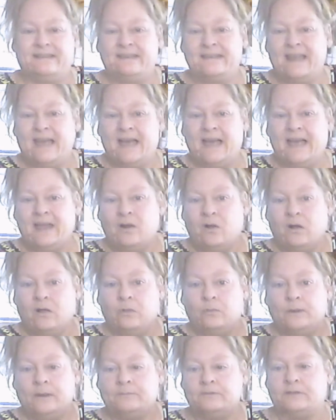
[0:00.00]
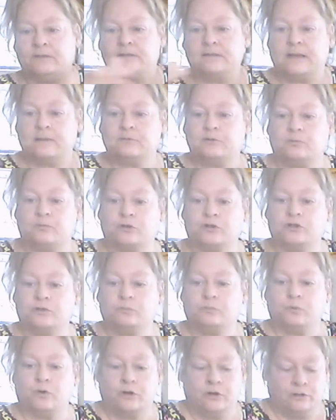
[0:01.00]
not all the way up to the top. So we're
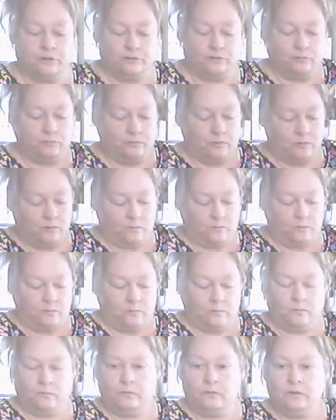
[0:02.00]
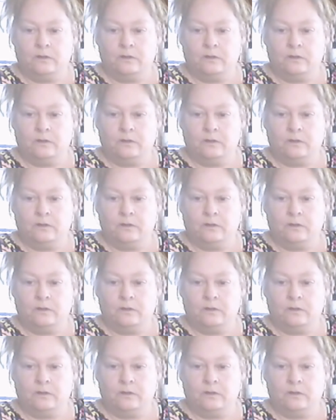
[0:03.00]
going to do the whole.